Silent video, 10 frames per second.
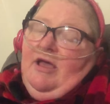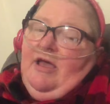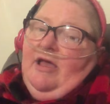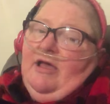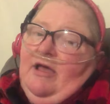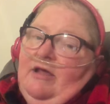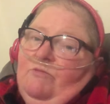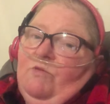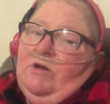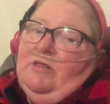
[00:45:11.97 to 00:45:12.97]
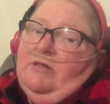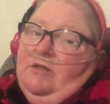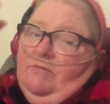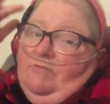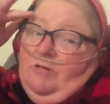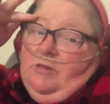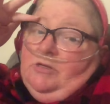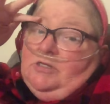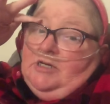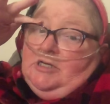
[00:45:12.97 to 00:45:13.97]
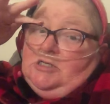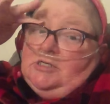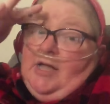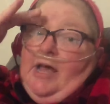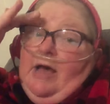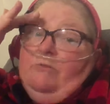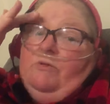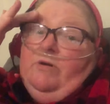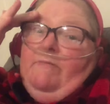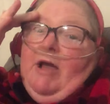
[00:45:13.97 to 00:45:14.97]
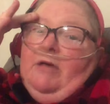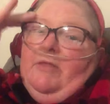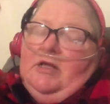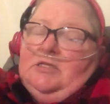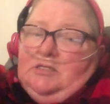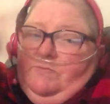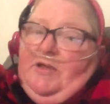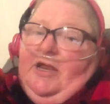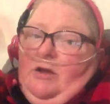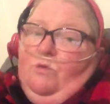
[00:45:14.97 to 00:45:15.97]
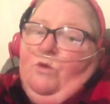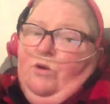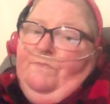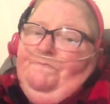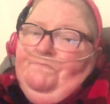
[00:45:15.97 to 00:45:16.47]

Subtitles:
And one of the hallucinations I had when we were back in that spinning room,